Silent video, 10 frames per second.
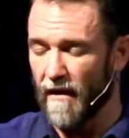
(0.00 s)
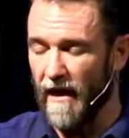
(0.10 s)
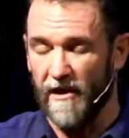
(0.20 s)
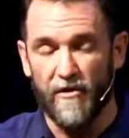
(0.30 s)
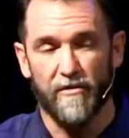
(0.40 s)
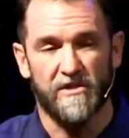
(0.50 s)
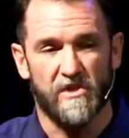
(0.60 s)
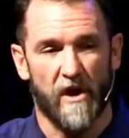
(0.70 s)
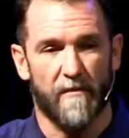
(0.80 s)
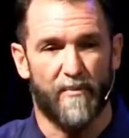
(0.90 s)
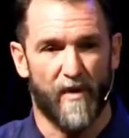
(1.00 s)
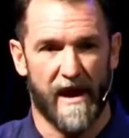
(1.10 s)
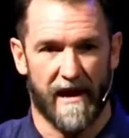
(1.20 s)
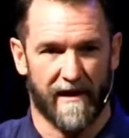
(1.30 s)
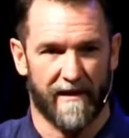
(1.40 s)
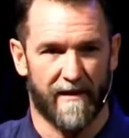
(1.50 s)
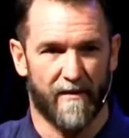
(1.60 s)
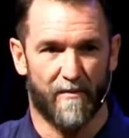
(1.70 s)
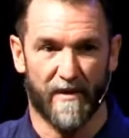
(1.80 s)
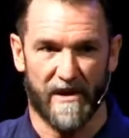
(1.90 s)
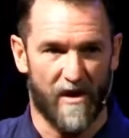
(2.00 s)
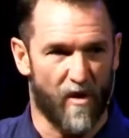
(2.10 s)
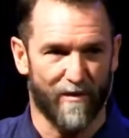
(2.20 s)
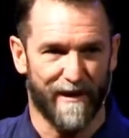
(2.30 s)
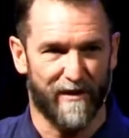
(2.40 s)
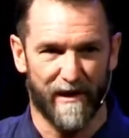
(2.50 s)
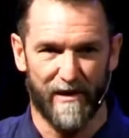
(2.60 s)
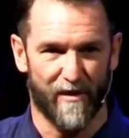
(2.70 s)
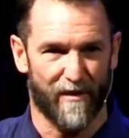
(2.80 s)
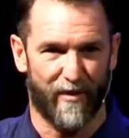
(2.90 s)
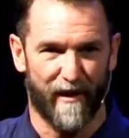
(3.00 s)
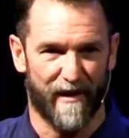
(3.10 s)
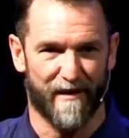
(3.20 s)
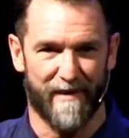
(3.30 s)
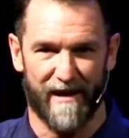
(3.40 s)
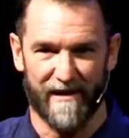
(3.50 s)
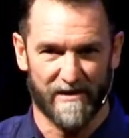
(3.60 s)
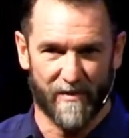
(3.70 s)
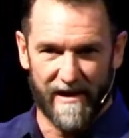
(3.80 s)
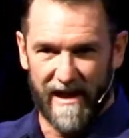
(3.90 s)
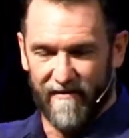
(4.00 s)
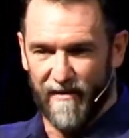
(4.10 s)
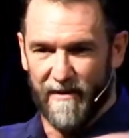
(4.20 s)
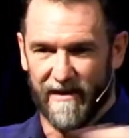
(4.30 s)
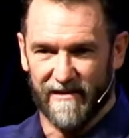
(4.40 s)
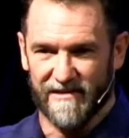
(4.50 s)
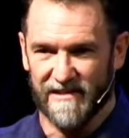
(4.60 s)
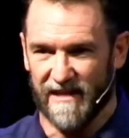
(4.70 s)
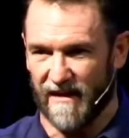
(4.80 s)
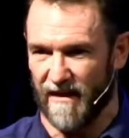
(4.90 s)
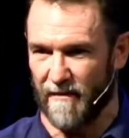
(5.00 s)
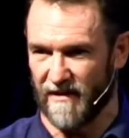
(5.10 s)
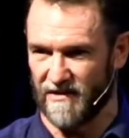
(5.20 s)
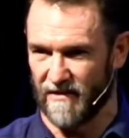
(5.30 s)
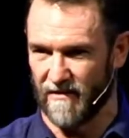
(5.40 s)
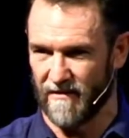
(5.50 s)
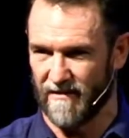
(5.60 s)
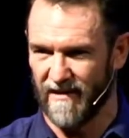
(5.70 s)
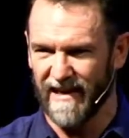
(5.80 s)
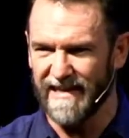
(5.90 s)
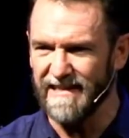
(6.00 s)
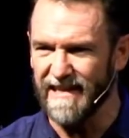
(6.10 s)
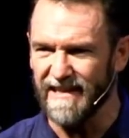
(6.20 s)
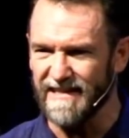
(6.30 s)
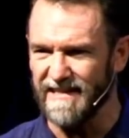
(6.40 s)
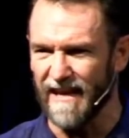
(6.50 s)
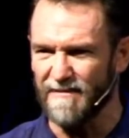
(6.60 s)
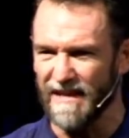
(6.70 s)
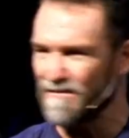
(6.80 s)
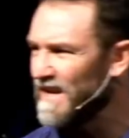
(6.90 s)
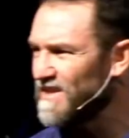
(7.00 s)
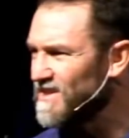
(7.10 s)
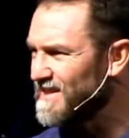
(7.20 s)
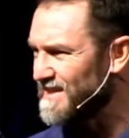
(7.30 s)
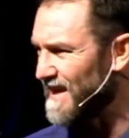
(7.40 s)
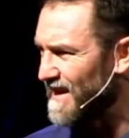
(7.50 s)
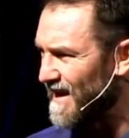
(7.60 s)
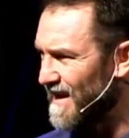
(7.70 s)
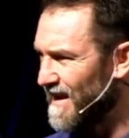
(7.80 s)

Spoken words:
and you start praying, but the only thing you're thinking about is what everybody else is thinking about you. Isn't it the same temptation and sin?